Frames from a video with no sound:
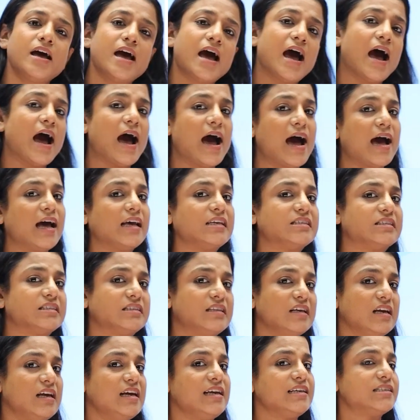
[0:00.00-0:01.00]
has
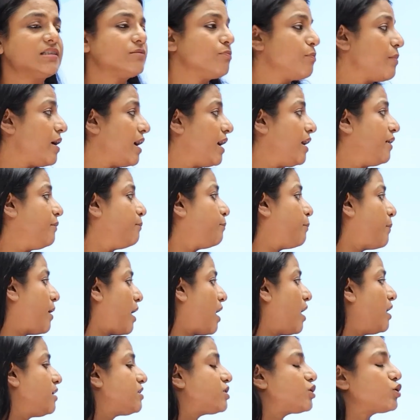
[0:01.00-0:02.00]
these main
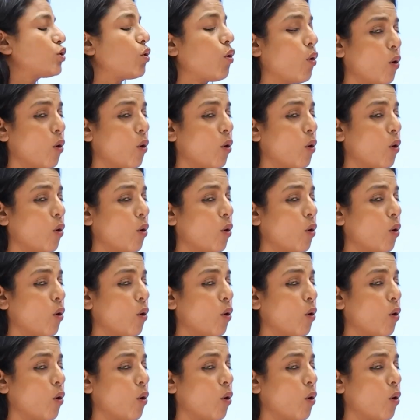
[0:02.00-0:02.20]
parts,